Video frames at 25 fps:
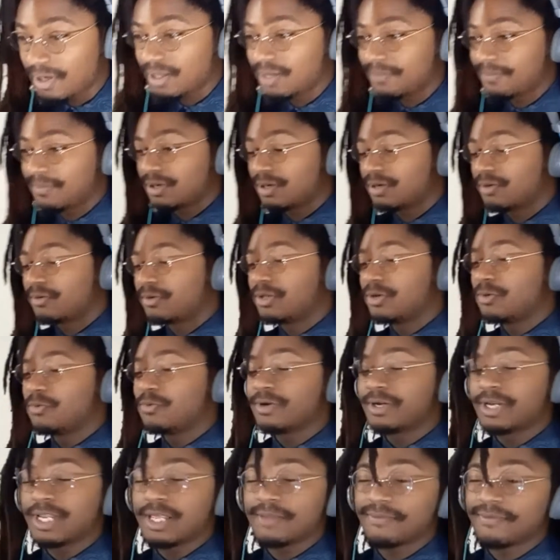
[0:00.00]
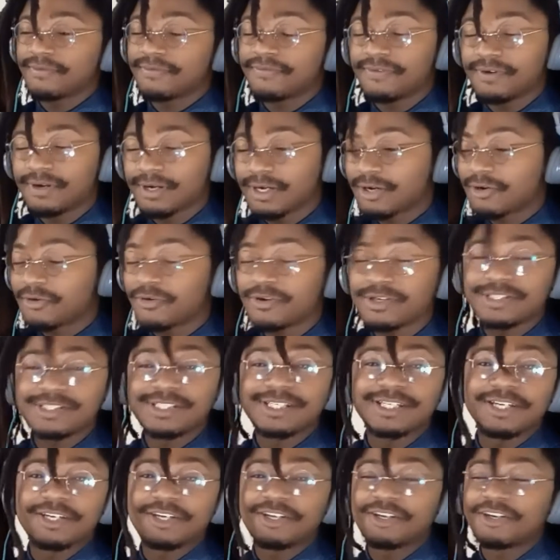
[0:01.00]
Bro, you wouldn't even fuck
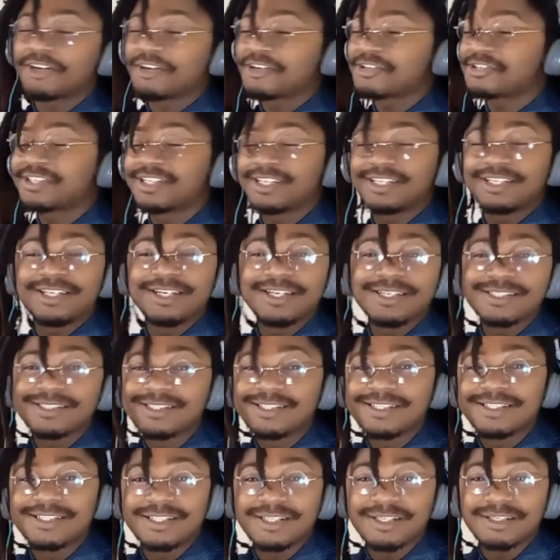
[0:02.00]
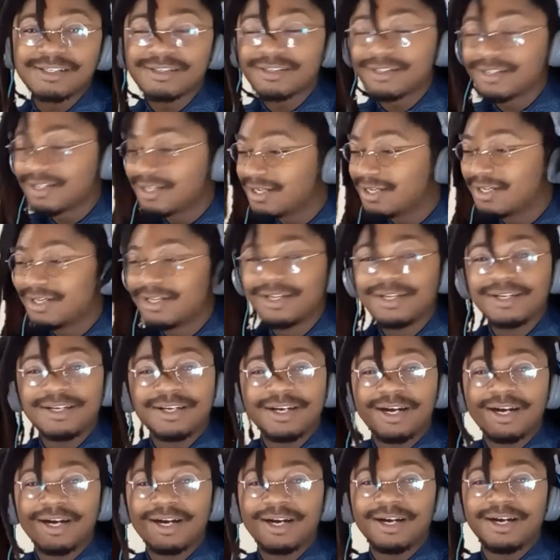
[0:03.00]
Kirsten Dunst's
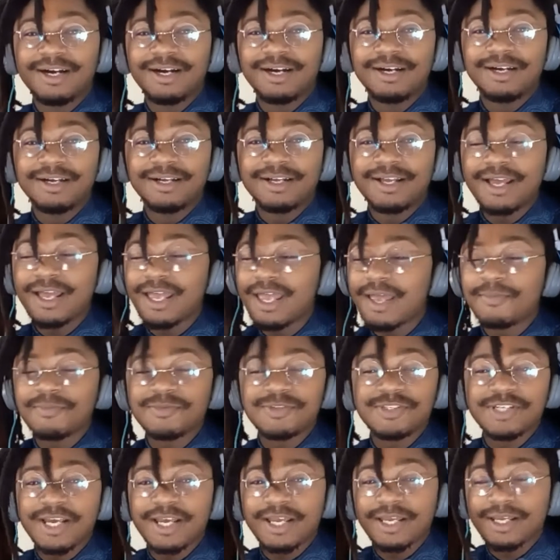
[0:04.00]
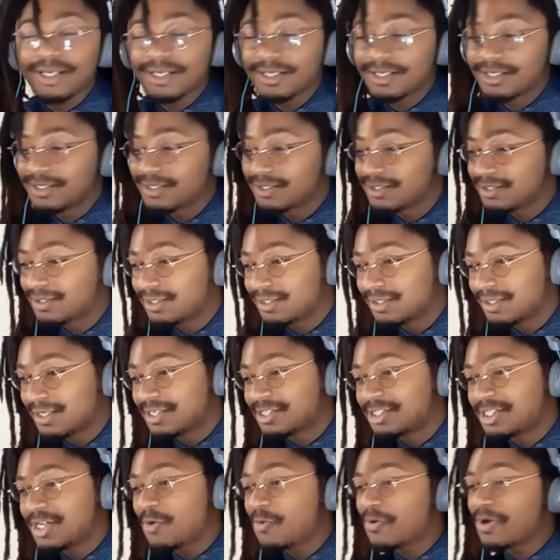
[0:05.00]
MJ.
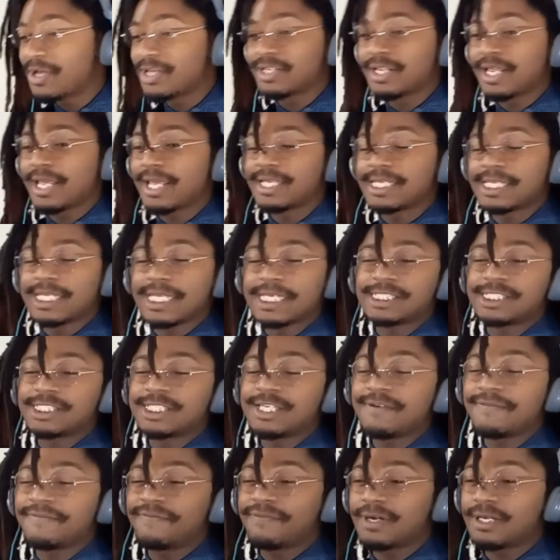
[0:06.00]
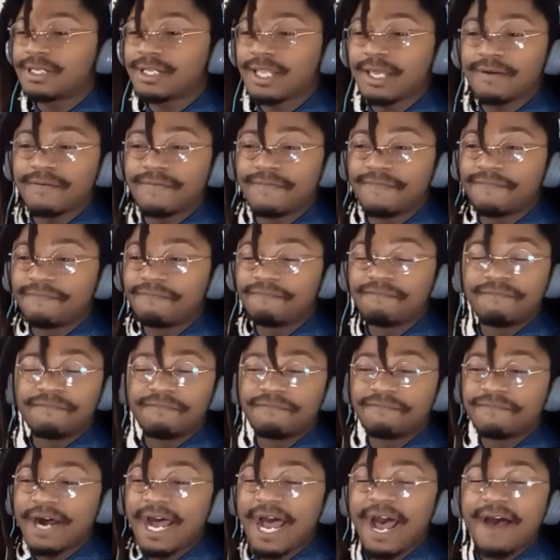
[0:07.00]
And she fought like
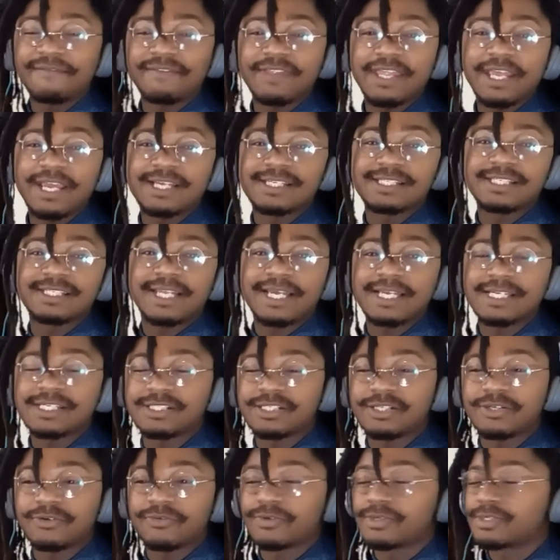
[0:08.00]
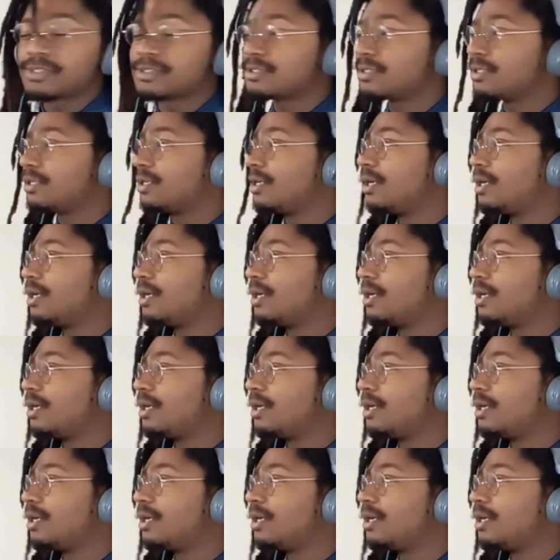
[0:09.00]
five niggas in that series.